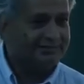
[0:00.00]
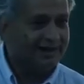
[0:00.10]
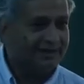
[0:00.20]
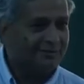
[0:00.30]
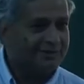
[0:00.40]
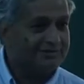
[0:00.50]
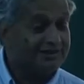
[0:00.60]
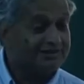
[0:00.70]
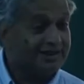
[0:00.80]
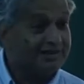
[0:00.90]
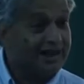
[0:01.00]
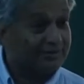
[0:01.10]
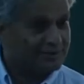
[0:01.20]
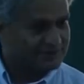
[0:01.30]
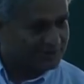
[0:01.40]
So, they did lot of
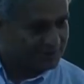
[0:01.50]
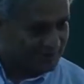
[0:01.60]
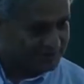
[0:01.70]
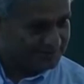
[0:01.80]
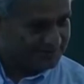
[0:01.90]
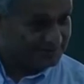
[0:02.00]
tests, they have given some